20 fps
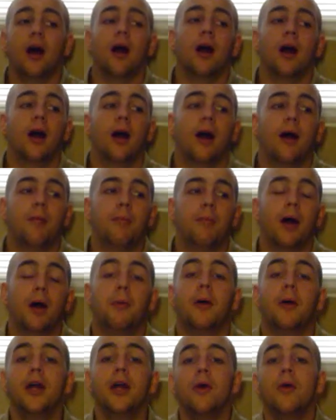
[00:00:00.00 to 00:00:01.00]

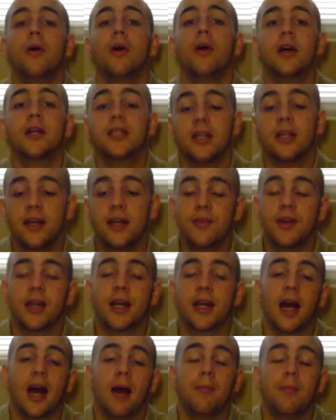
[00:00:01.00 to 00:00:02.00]
I want you guys to
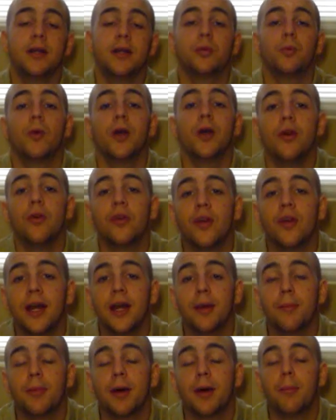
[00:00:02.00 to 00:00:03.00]
leave in the comments what you
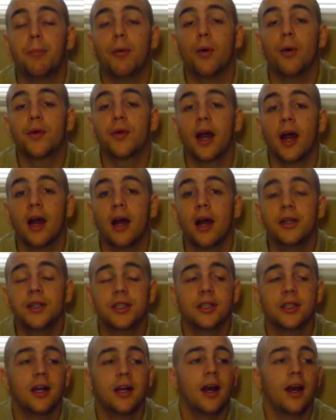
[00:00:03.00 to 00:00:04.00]
think about both
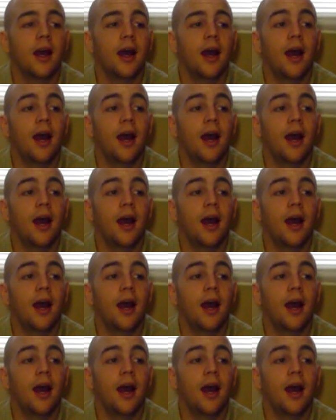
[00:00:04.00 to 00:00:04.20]
cars,